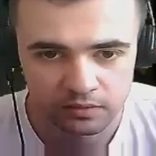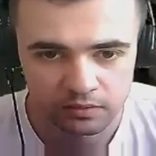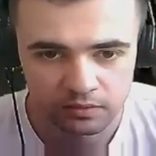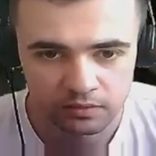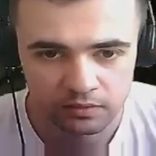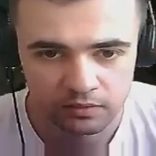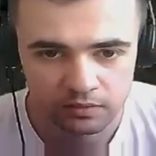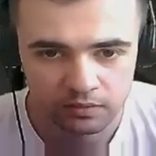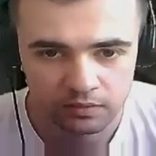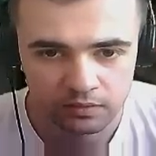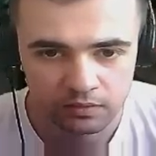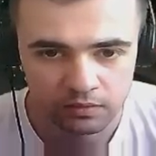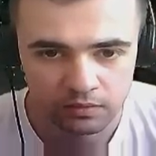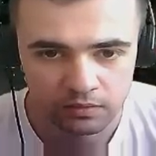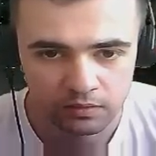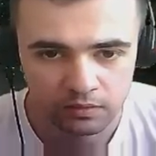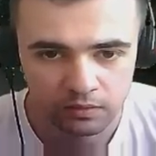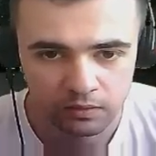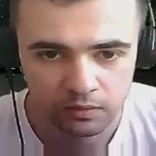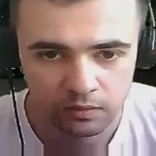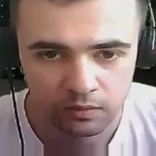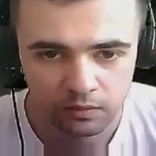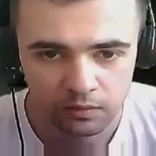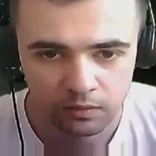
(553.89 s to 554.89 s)

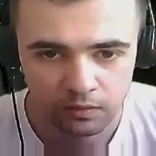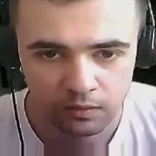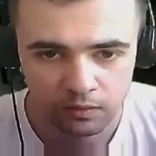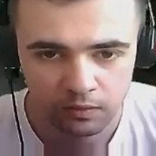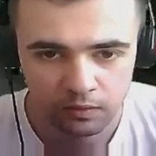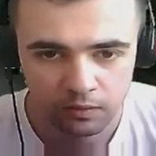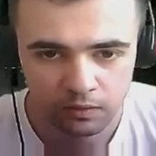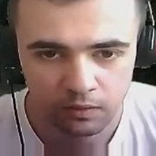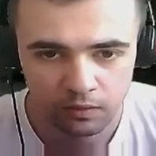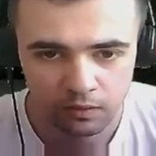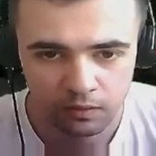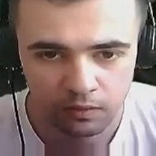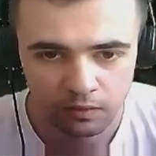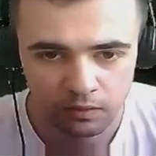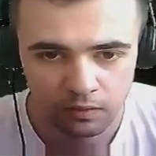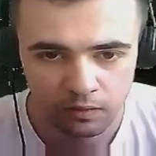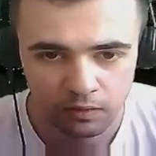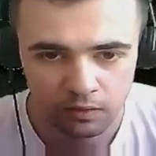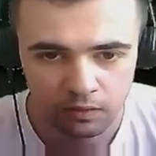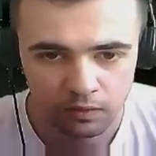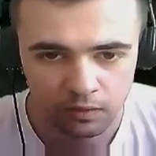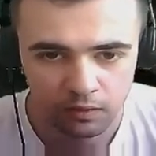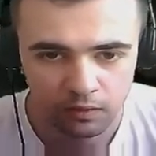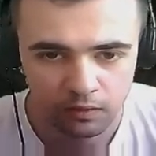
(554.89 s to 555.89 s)

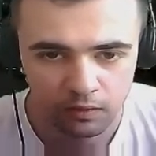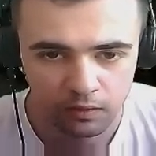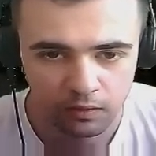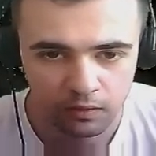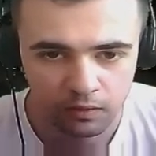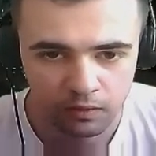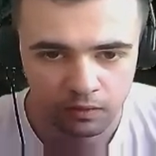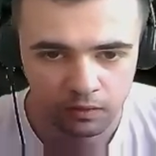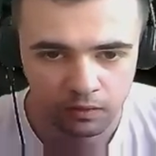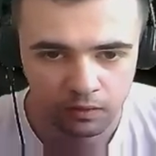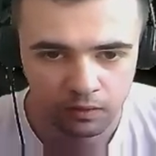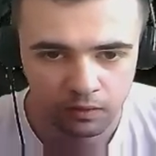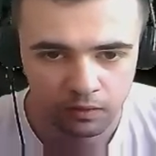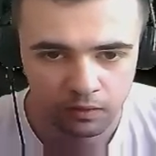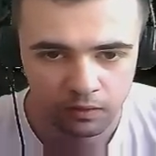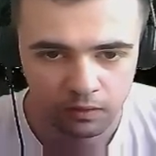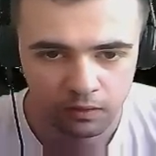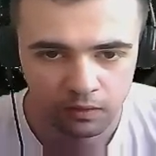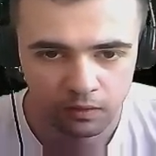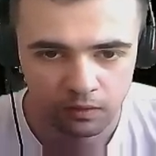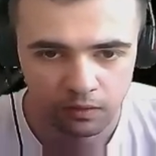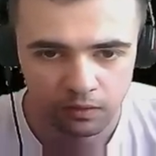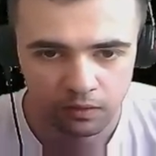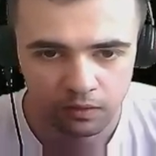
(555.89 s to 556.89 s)

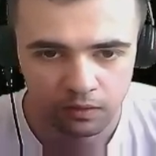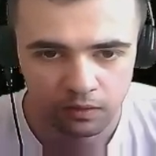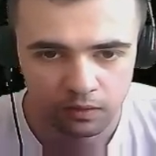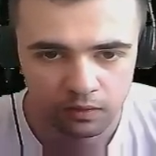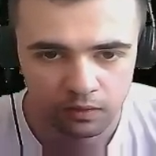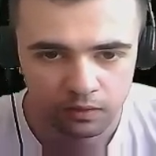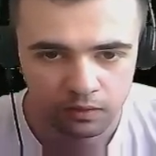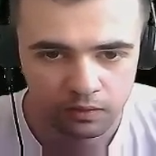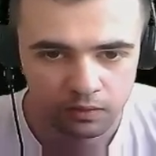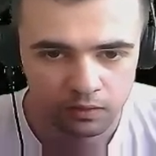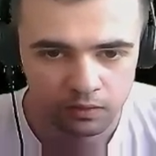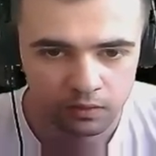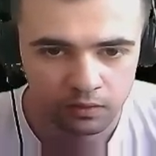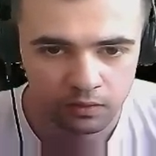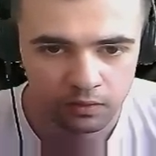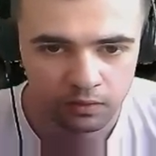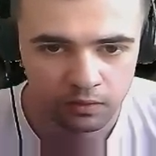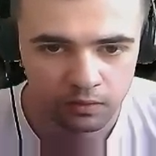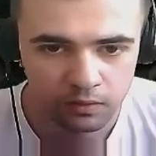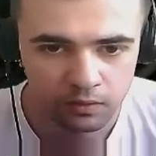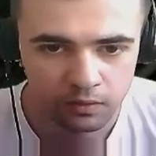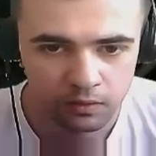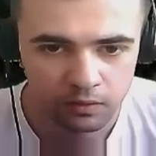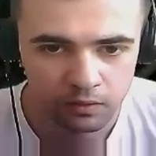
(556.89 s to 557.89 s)

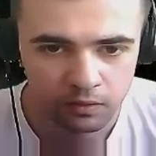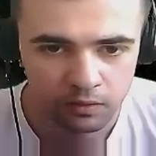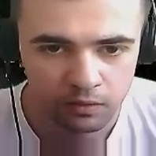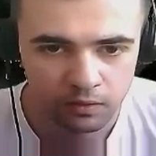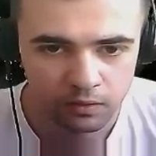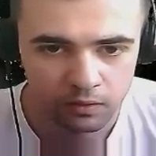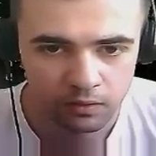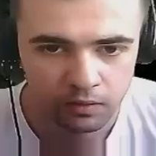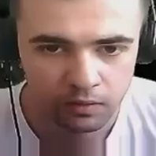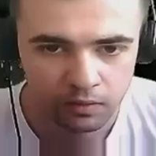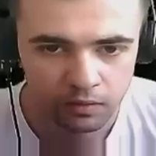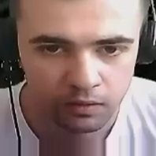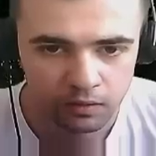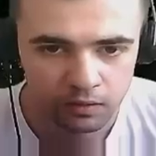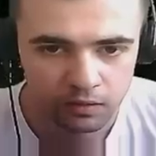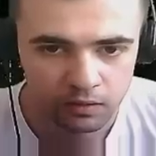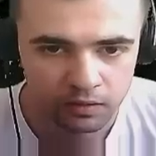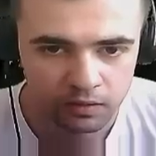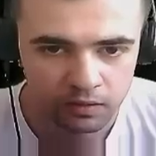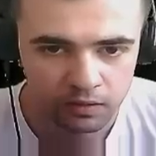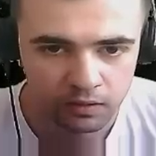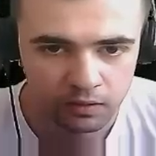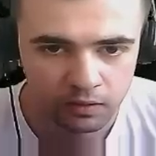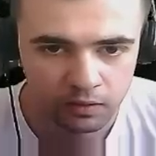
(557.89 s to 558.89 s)

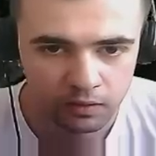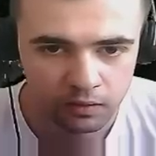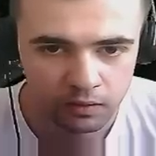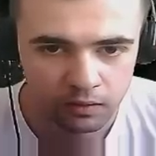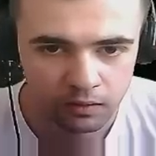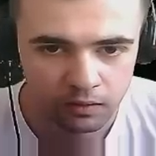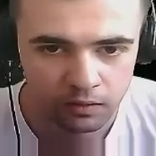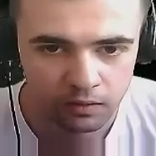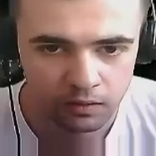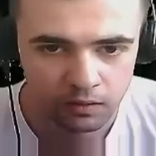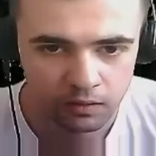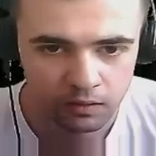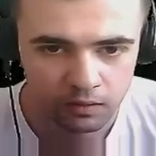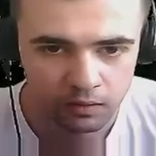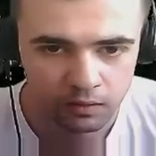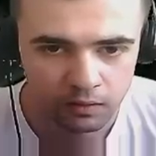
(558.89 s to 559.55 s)
(silence)